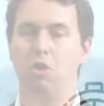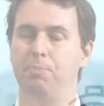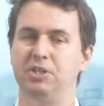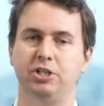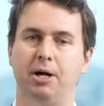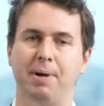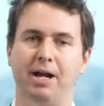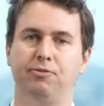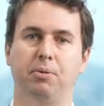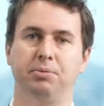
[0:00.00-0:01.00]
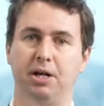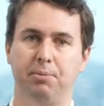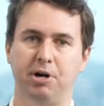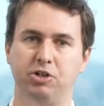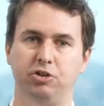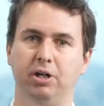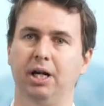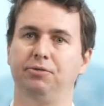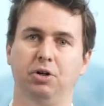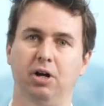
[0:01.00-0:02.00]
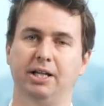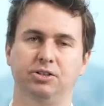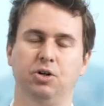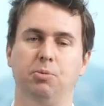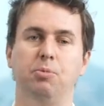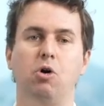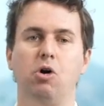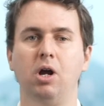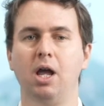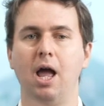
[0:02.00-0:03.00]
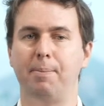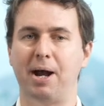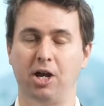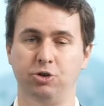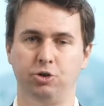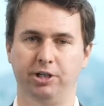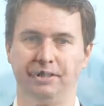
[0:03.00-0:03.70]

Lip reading: Michelle Mack from Dun & Bradstreet if you'd like to know more about our joint